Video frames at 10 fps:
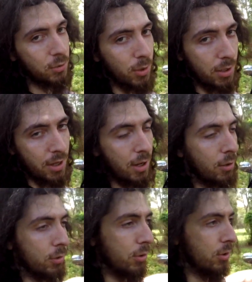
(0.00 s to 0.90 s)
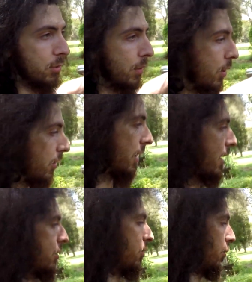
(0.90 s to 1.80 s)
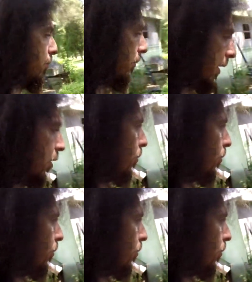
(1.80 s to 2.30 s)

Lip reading: right now, to just be going down to bare